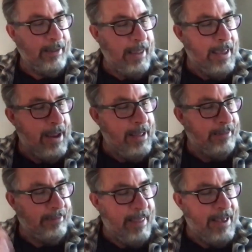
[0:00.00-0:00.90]
and
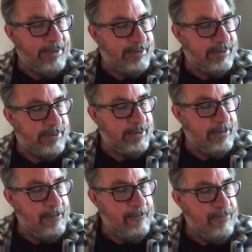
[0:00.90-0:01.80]
less,
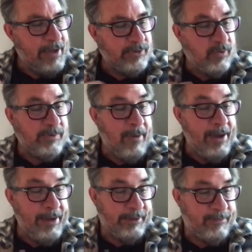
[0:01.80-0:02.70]
as was
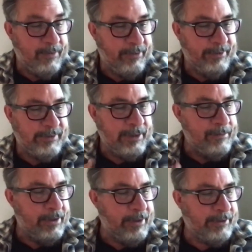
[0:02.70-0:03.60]
my experience,
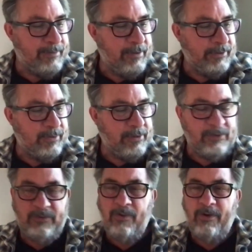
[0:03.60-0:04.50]
limited experience with the
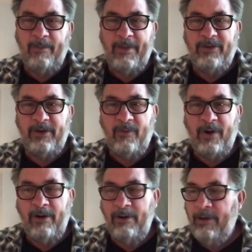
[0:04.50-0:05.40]
tutorial method,
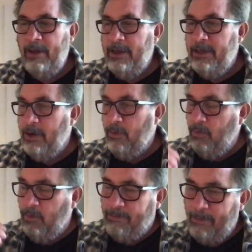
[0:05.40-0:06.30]
where
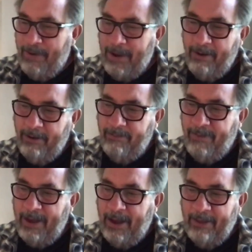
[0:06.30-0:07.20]
when prepared
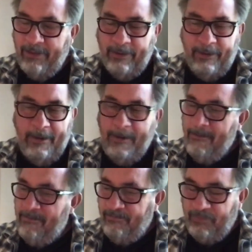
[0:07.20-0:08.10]
by either
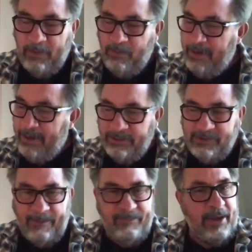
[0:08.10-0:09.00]
reading
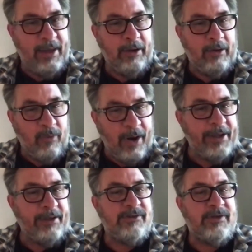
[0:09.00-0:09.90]
something or
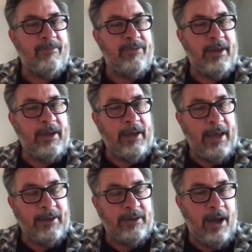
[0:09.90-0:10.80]
writing something
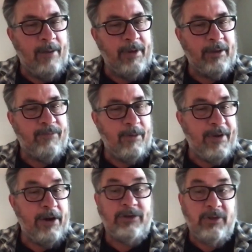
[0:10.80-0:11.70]
and coming
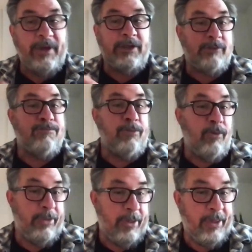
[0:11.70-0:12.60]
prepared to
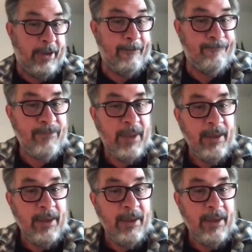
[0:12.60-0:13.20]
explore the thing